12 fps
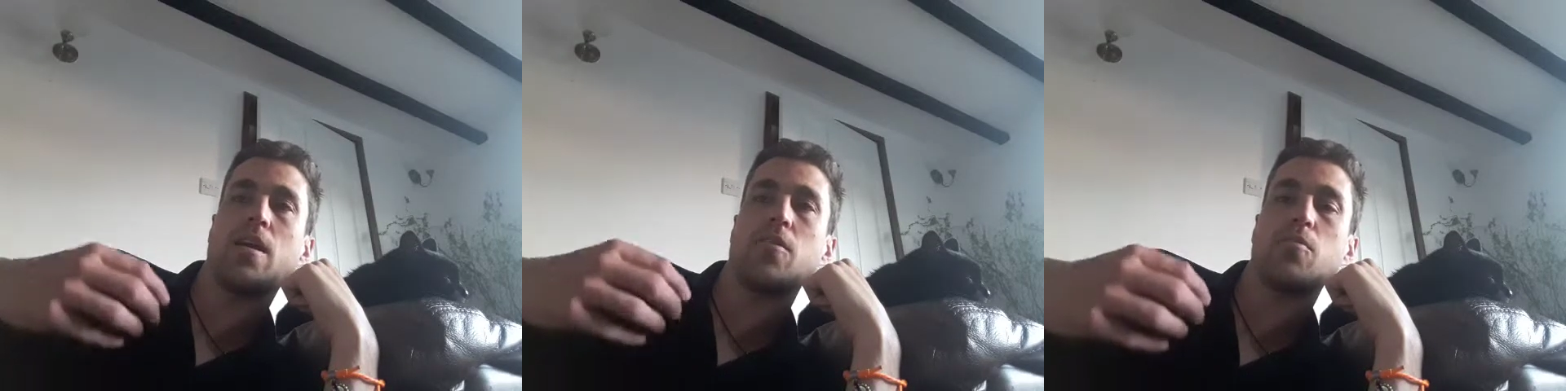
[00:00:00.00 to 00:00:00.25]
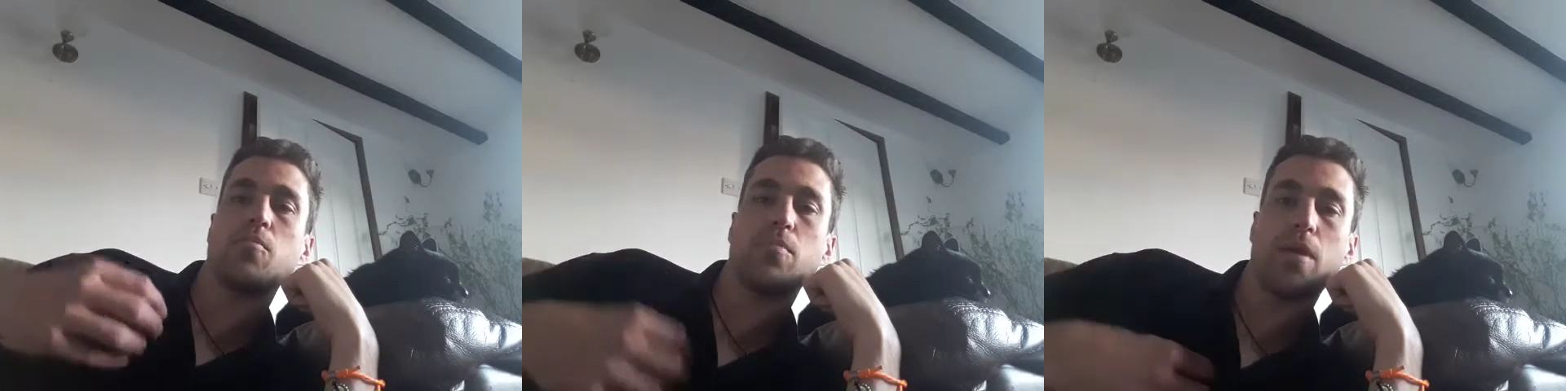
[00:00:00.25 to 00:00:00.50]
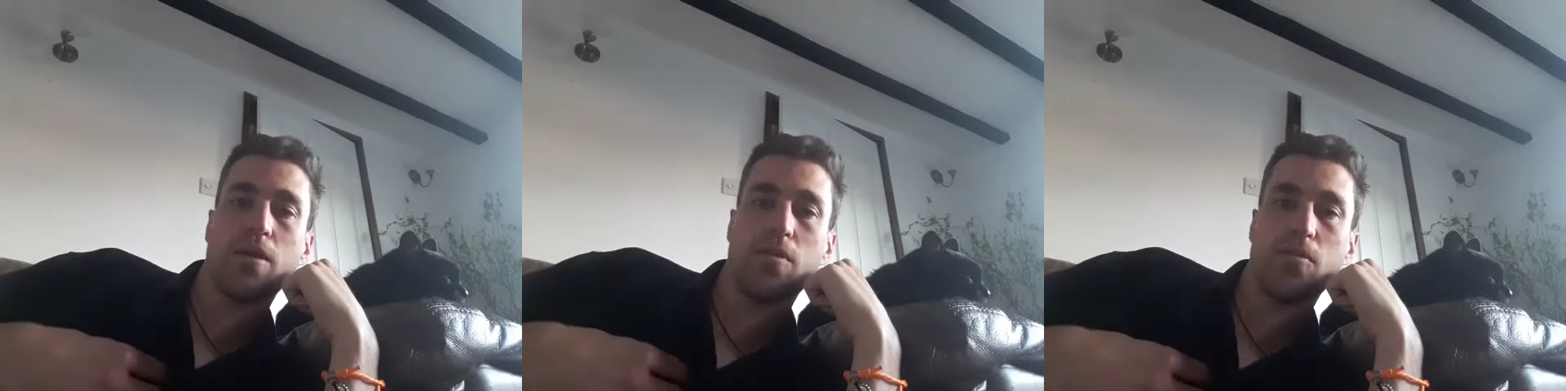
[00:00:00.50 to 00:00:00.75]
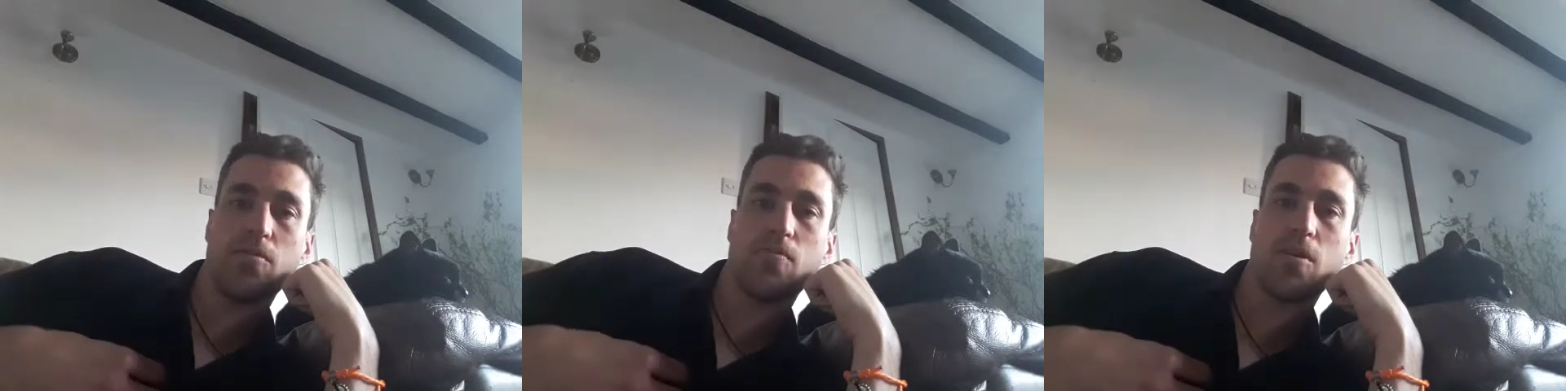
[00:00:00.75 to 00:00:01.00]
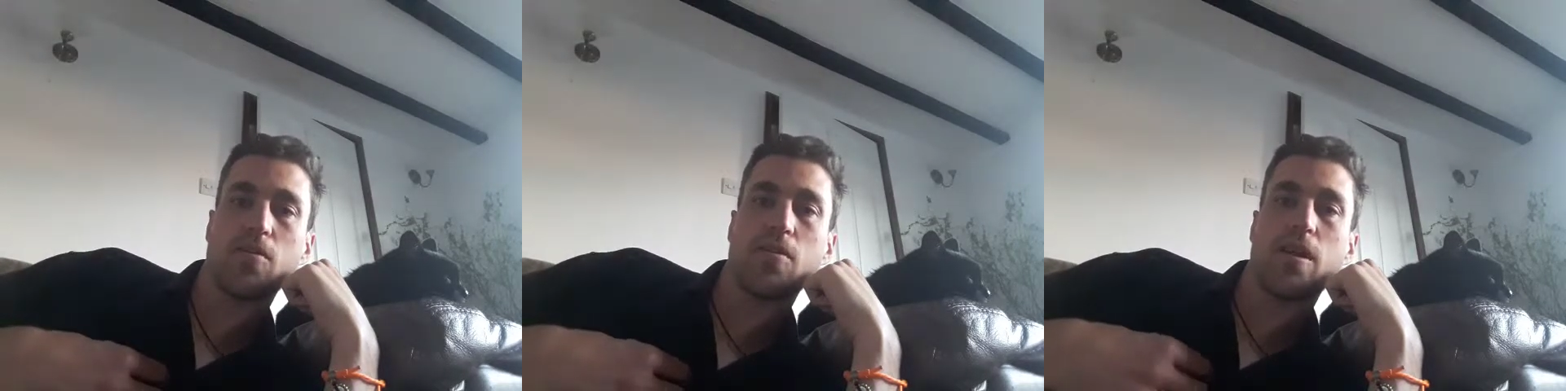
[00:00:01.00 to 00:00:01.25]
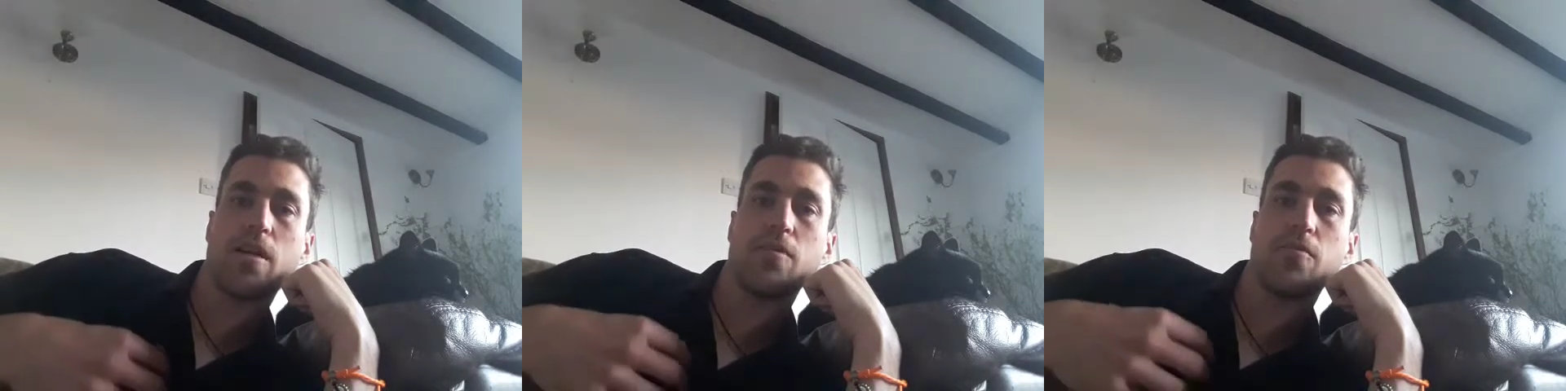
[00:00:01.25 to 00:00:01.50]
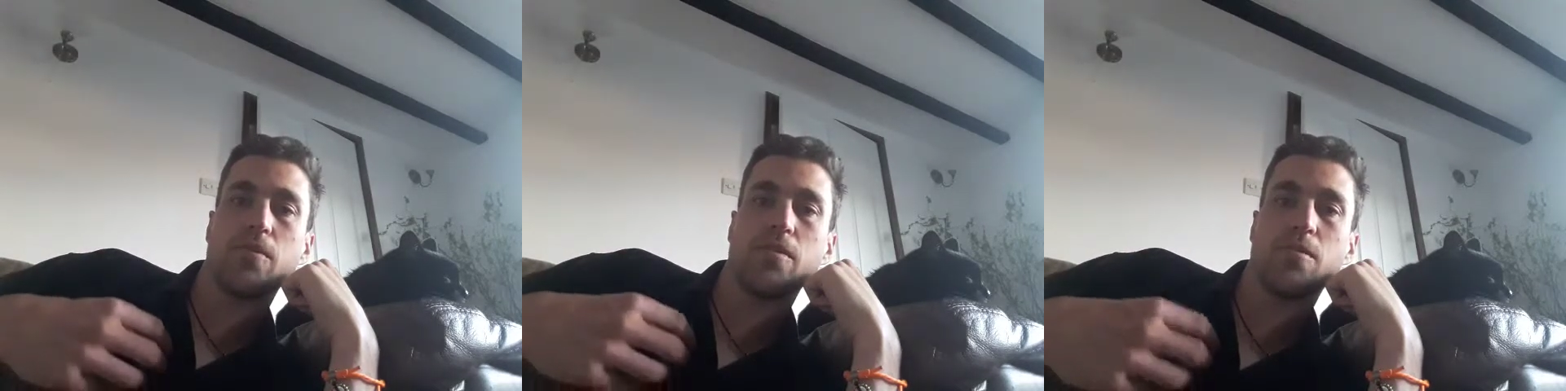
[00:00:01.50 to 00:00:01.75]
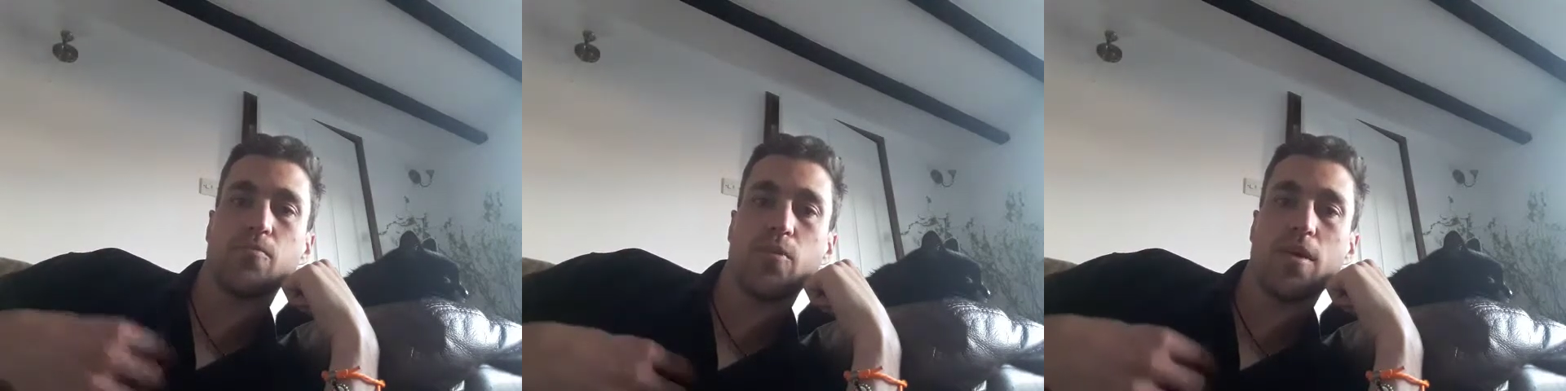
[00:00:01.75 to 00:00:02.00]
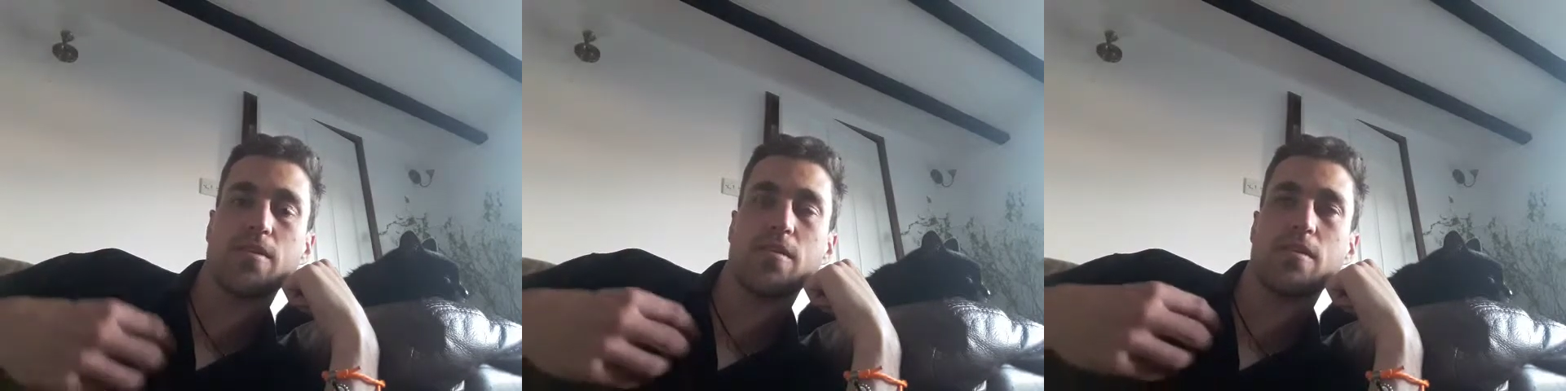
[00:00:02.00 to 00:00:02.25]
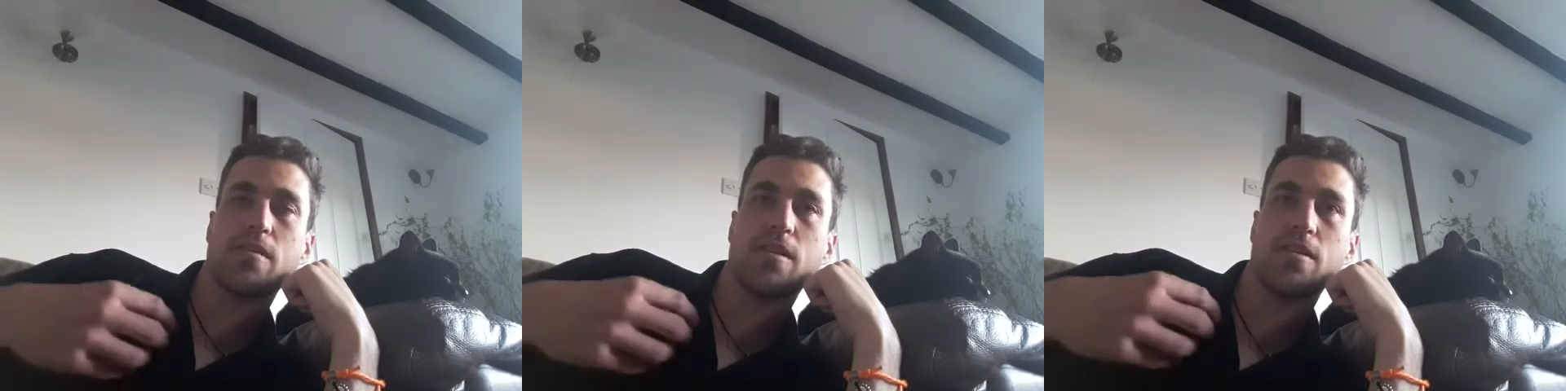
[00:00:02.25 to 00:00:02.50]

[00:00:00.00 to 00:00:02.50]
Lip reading: and you make it your own, and you express it